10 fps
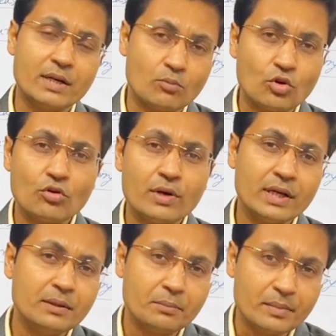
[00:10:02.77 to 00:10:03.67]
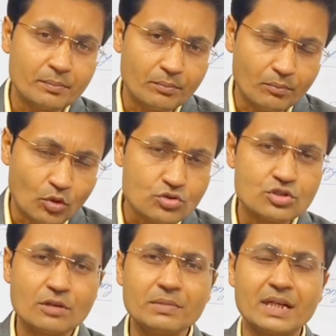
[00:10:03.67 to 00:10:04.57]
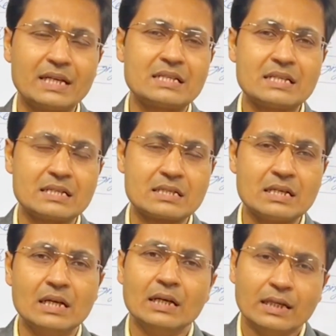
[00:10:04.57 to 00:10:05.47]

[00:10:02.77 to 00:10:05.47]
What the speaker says: and moreover in most of the cases,